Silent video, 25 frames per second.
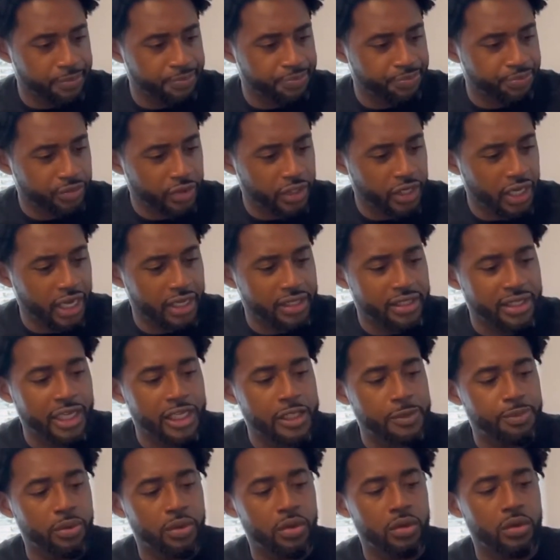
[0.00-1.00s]

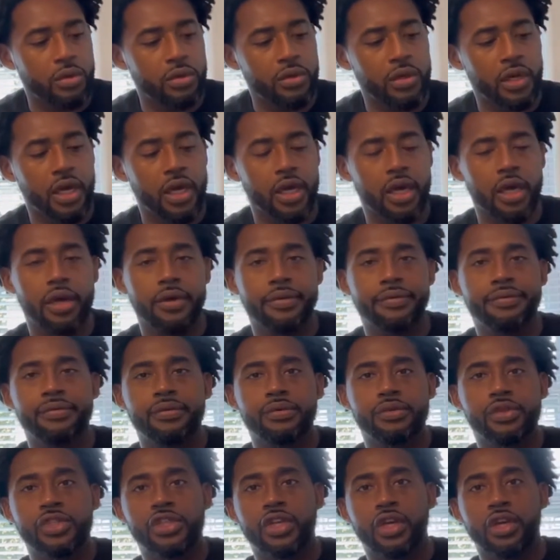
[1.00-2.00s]
teaspoon of
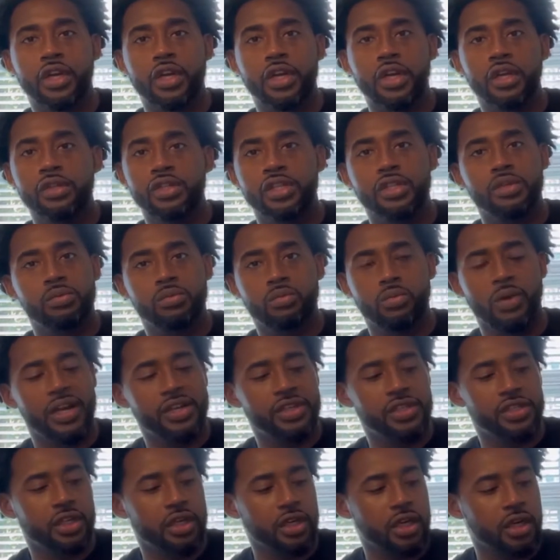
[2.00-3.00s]
sugar, just white
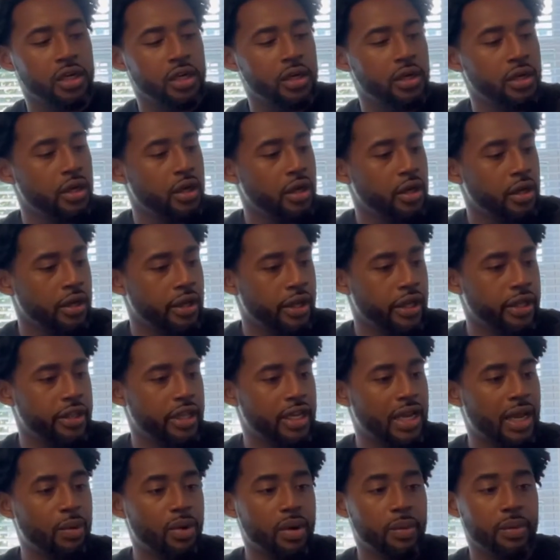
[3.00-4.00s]
sugar, and then I went
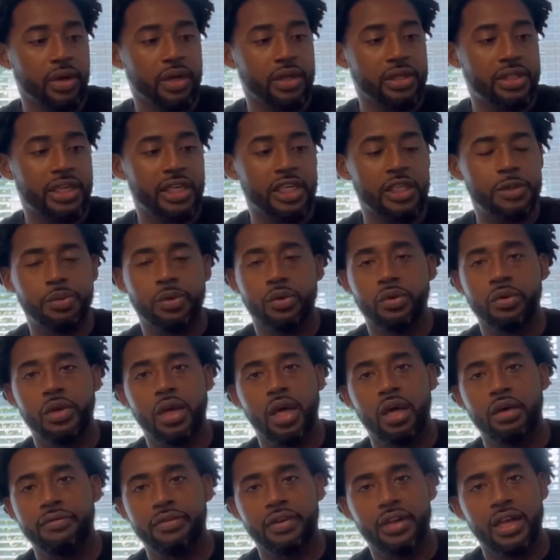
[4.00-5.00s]
with a teaspoon of
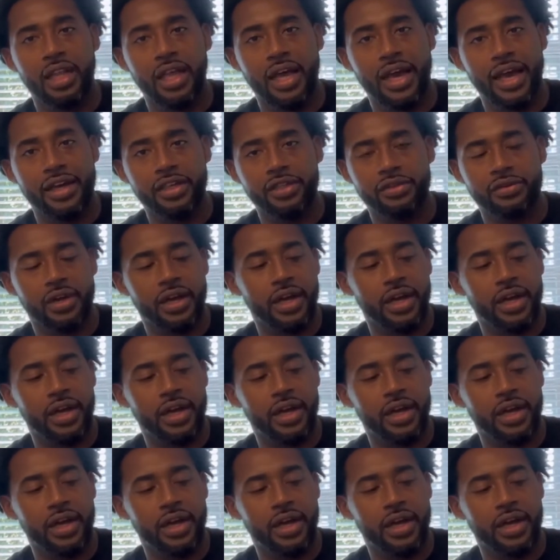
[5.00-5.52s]
vanilla extract.